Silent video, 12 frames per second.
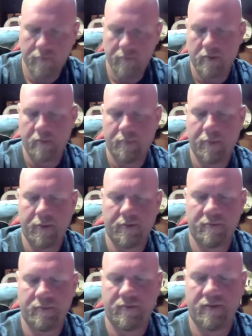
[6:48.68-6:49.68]
compare
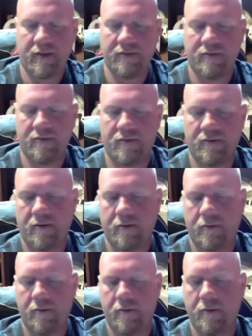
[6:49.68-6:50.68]
some sizes
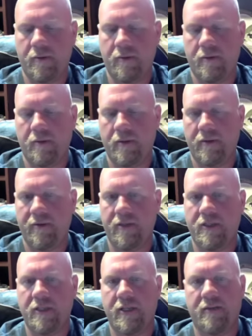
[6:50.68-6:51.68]
here. Give it
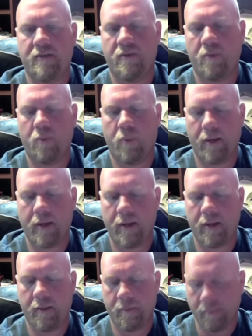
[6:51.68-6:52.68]
a chance to wick
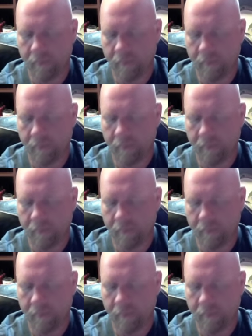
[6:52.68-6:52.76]
up.